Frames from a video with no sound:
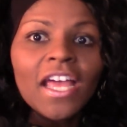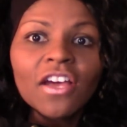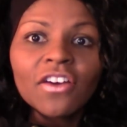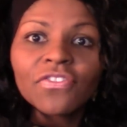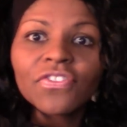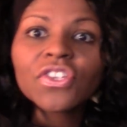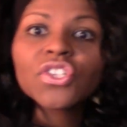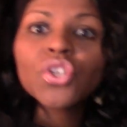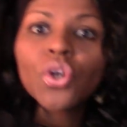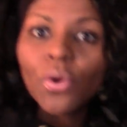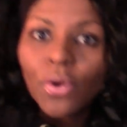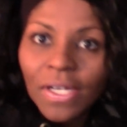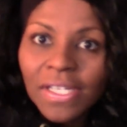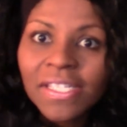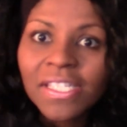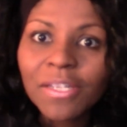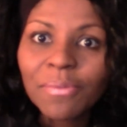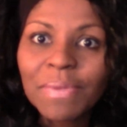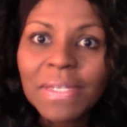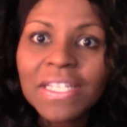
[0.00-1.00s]
for Taurus
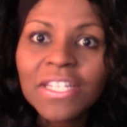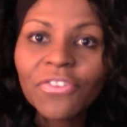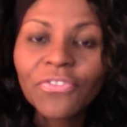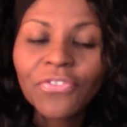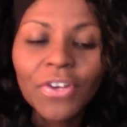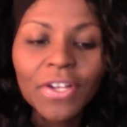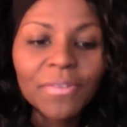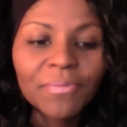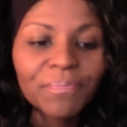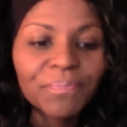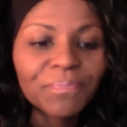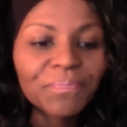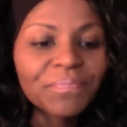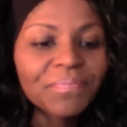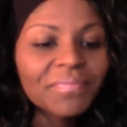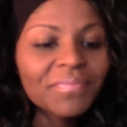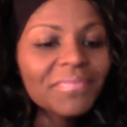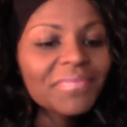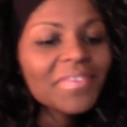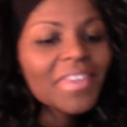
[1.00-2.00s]
to be different.
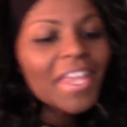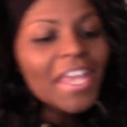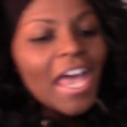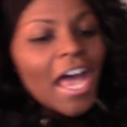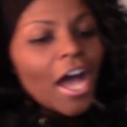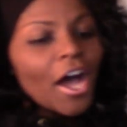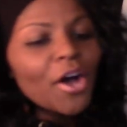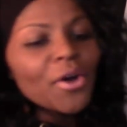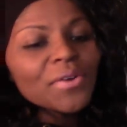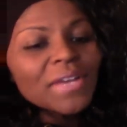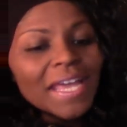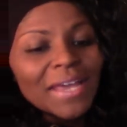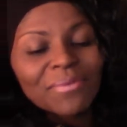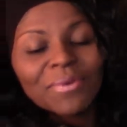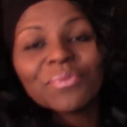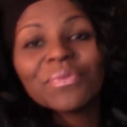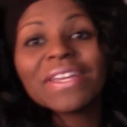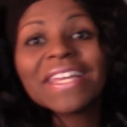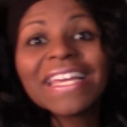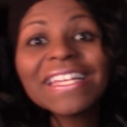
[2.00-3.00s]
Okay, when
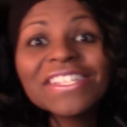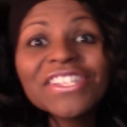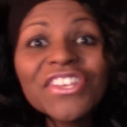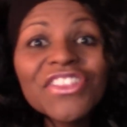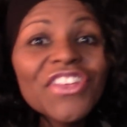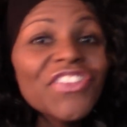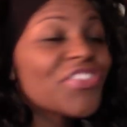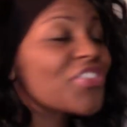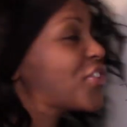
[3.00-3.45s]
we get to the